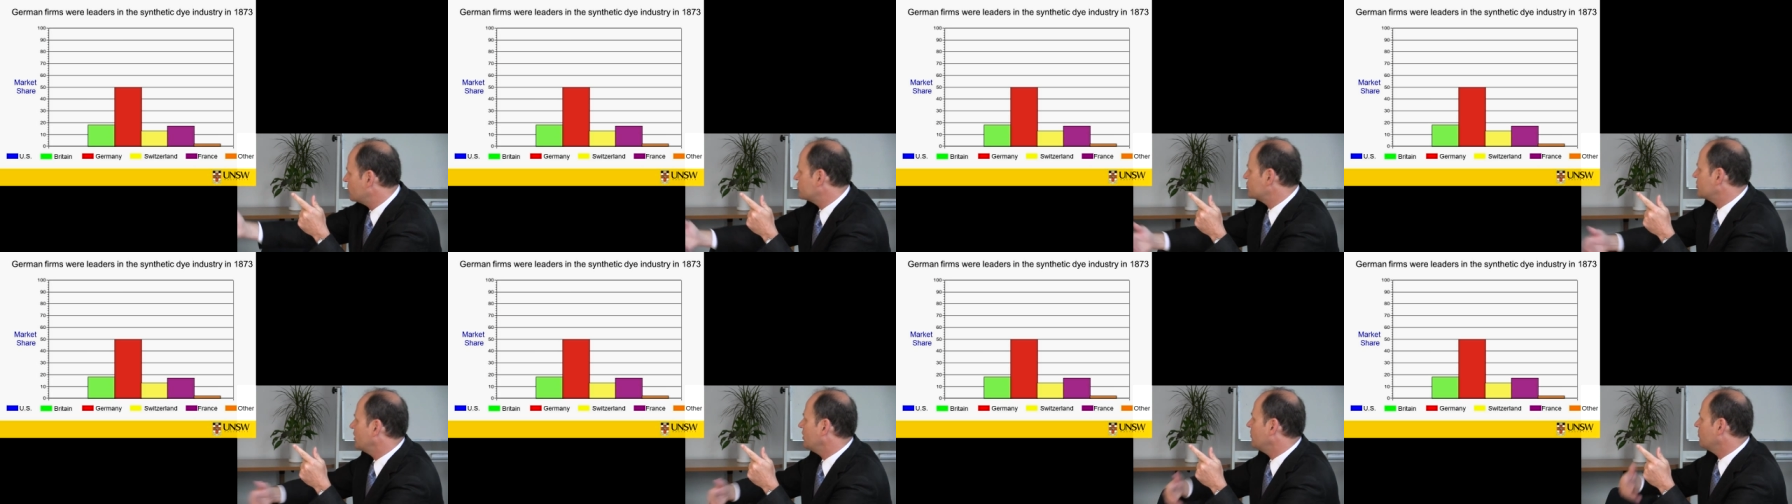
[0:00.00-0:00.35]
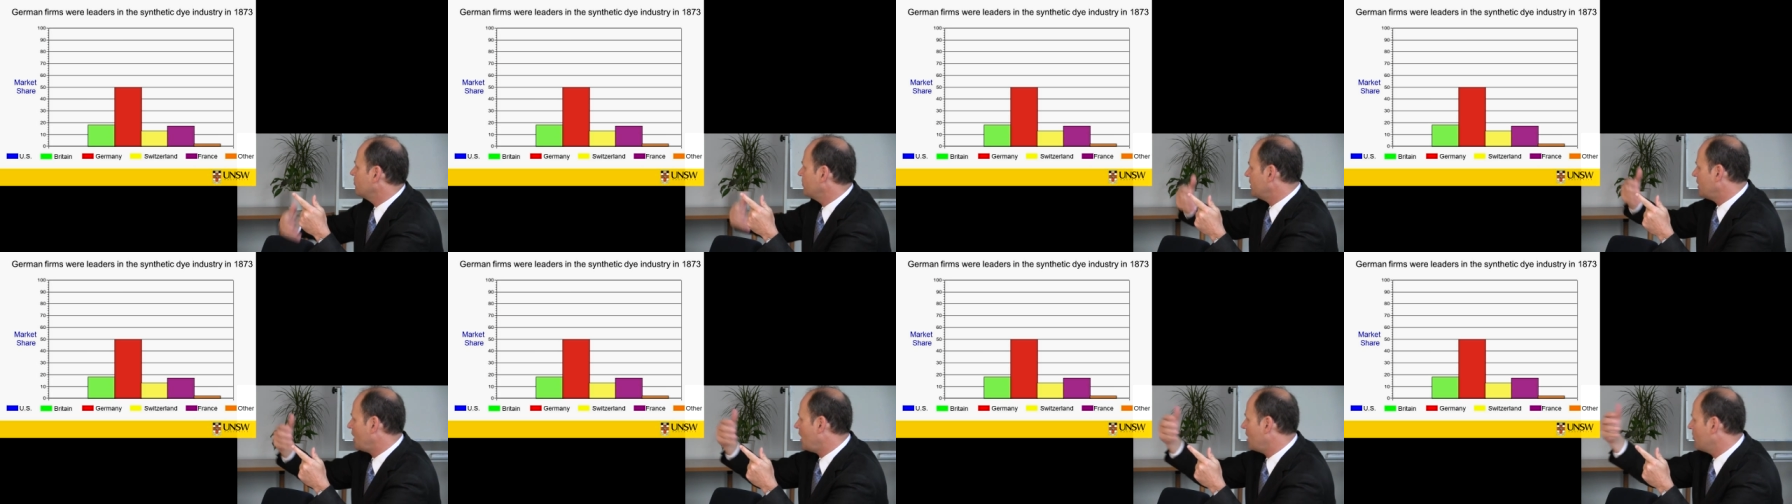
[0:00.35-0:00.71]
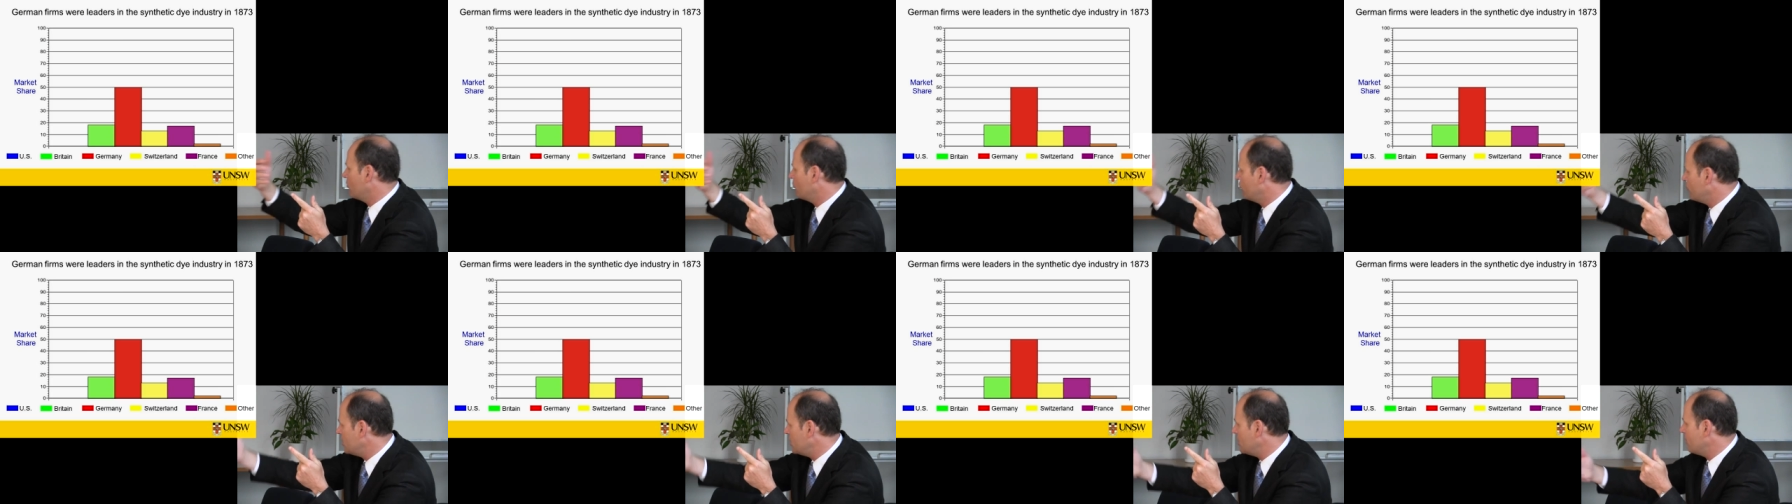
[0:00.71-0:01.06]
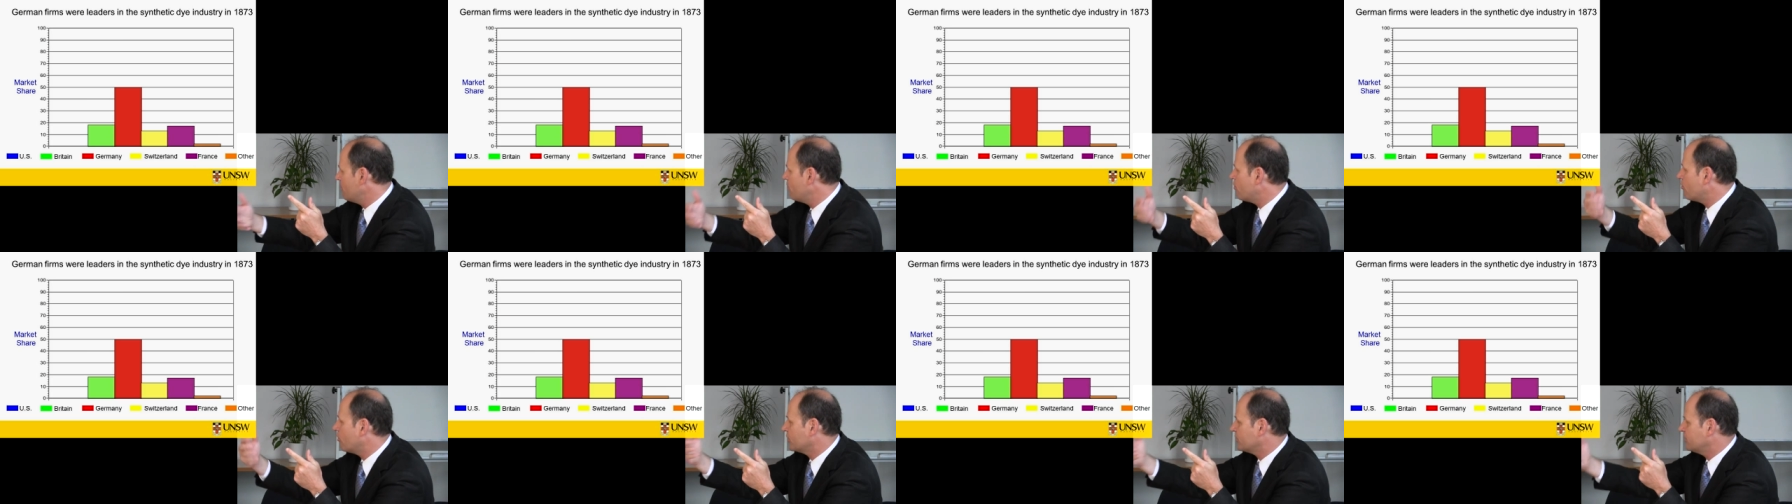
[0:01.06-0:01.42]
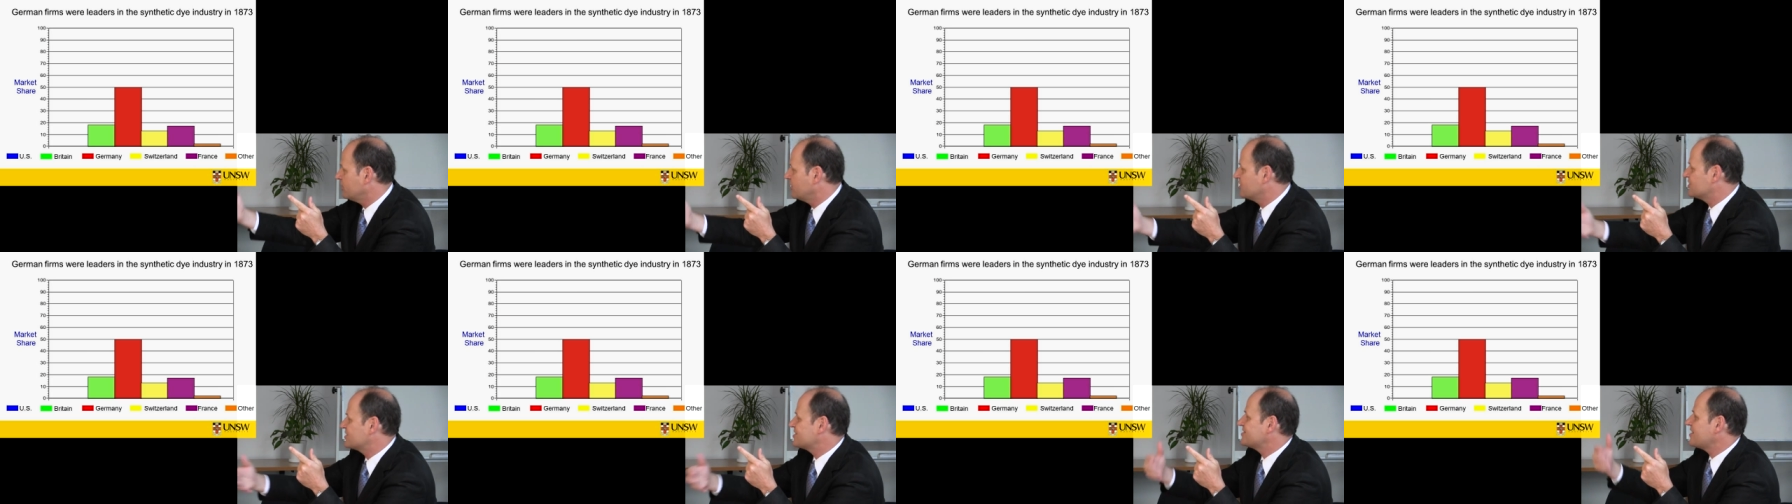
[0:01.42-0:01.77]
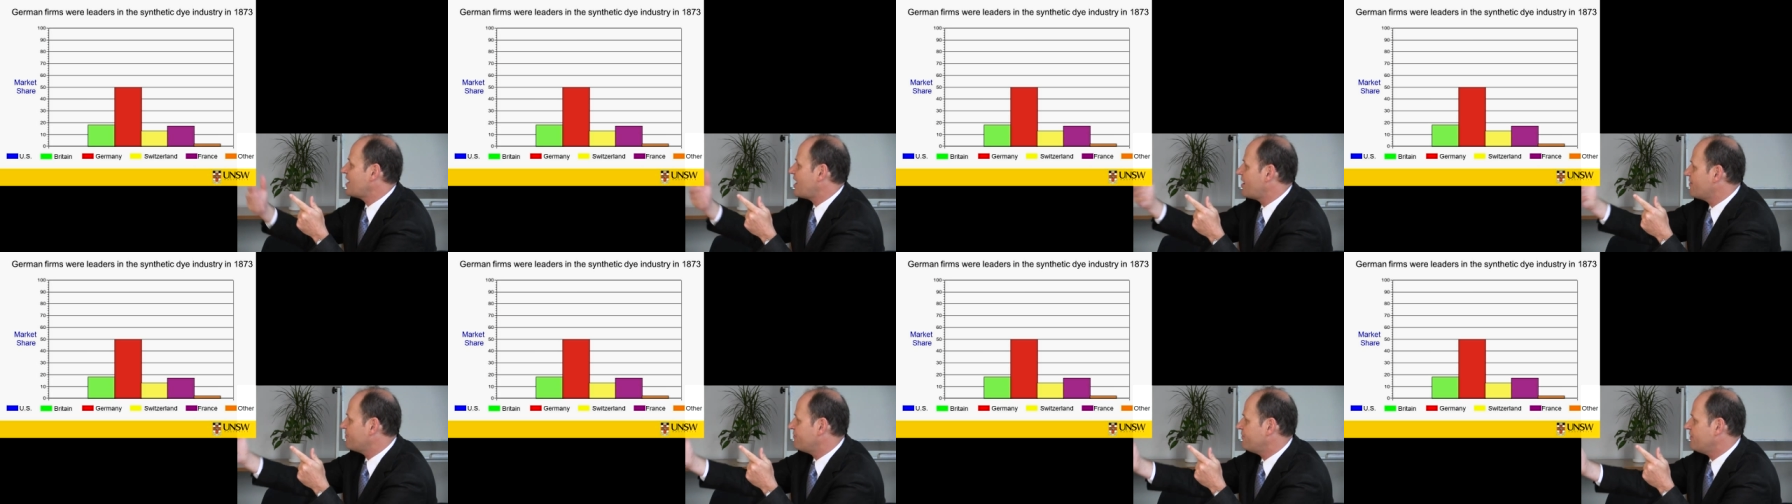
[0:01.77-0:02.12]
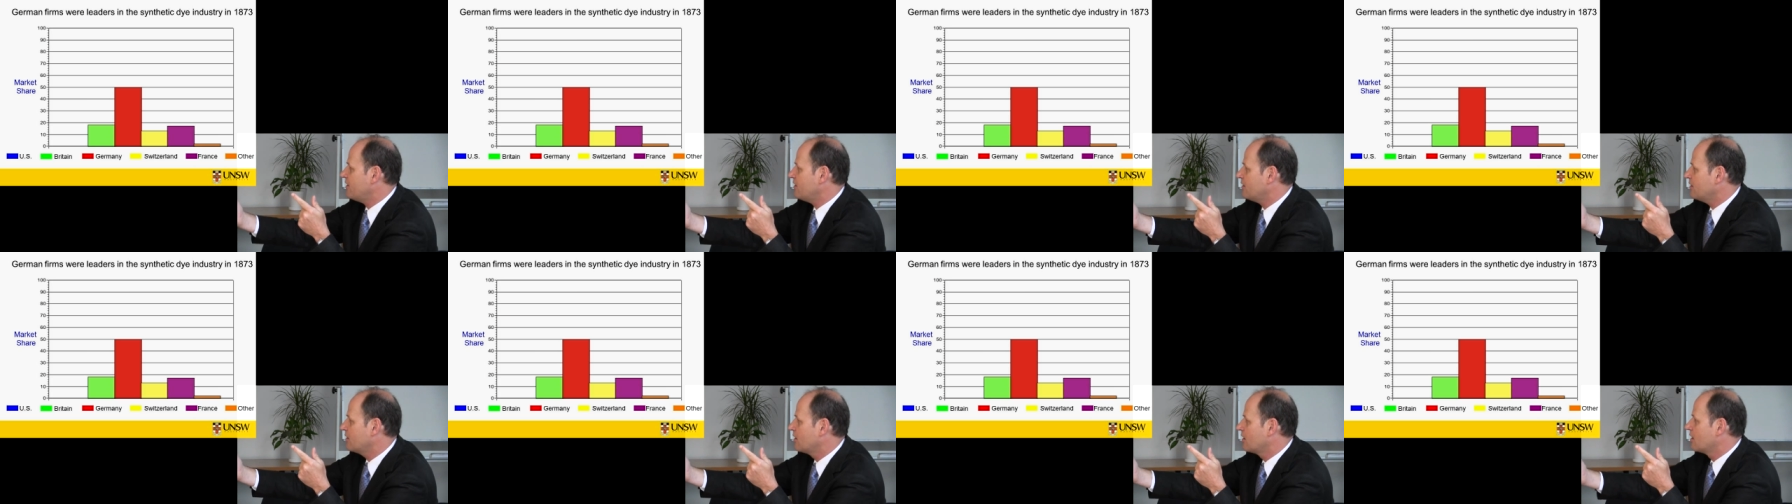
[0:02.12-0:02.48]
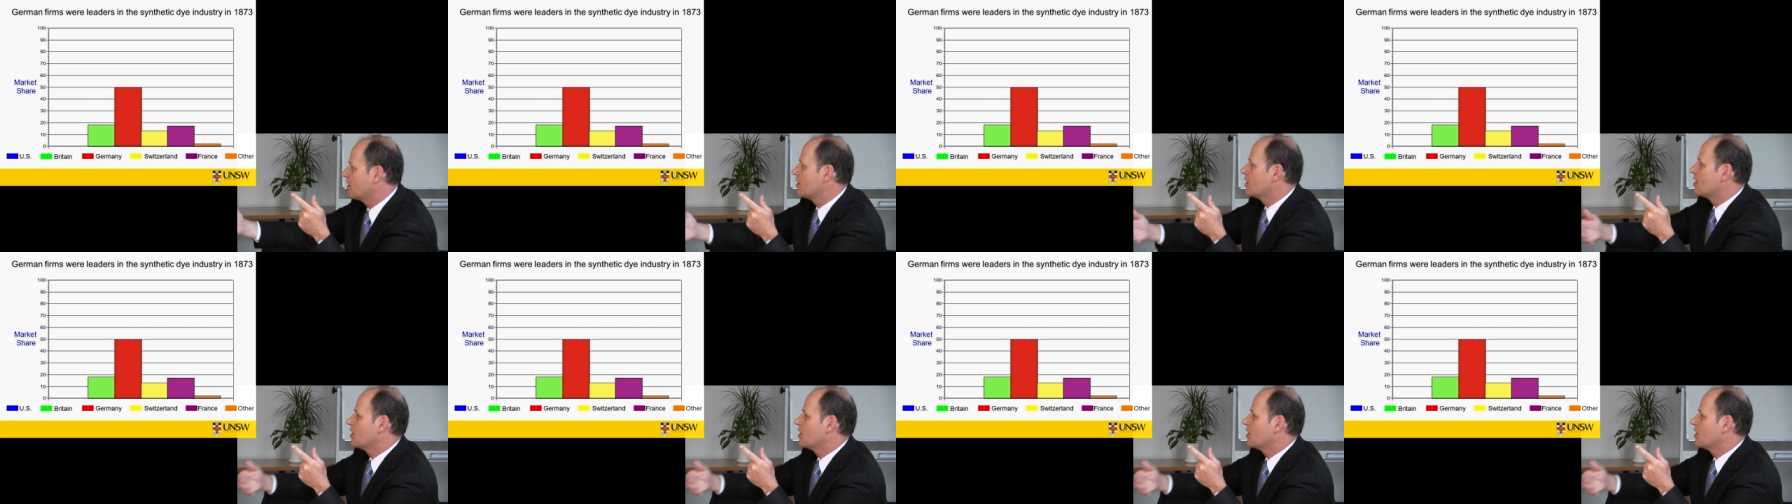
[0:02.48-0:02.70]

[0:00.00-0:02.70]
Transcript: which then became really important in staffing